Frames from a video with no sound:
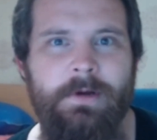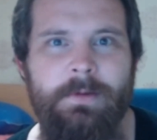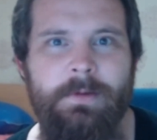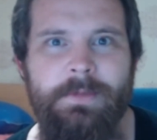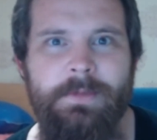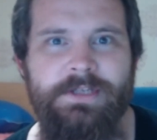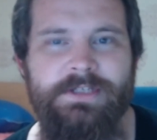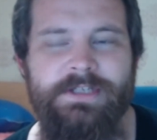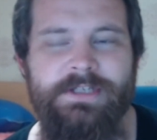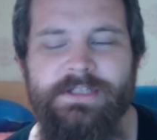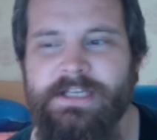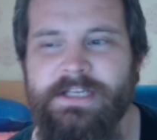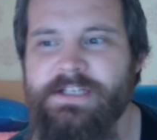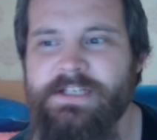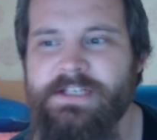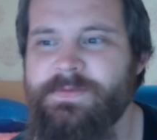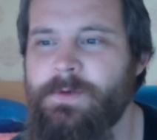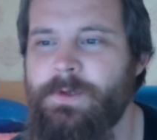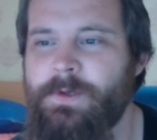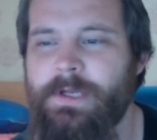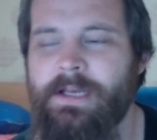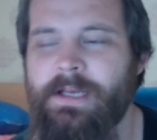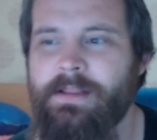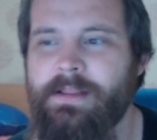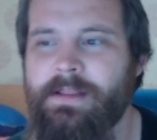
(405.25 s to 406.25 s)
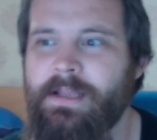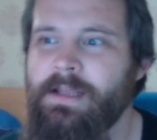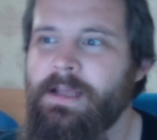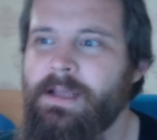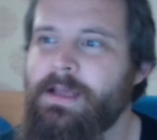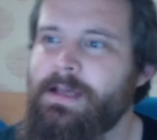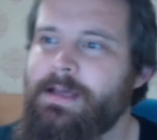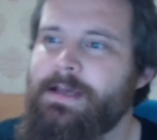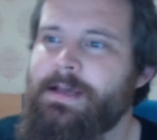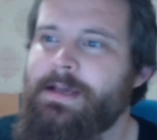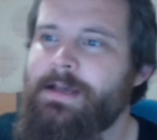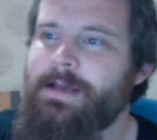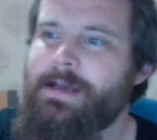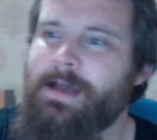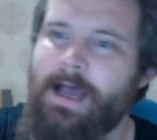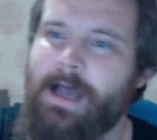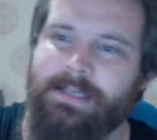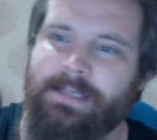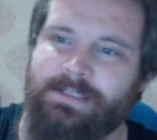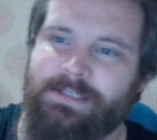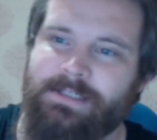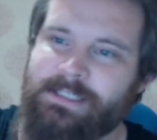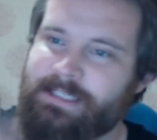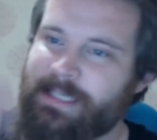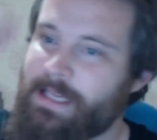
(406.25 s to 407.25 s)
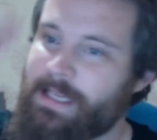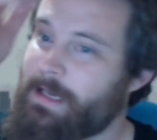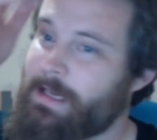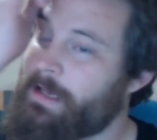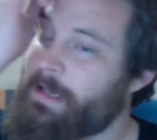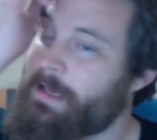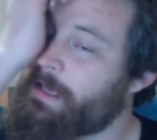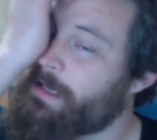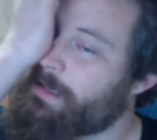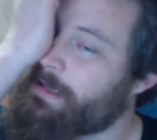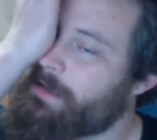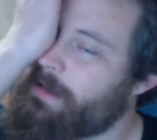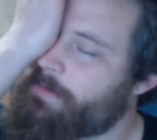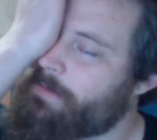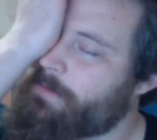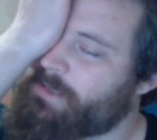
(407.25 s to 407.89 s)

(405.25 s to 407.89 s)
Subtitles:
want to be successful or anything. I'm just saying that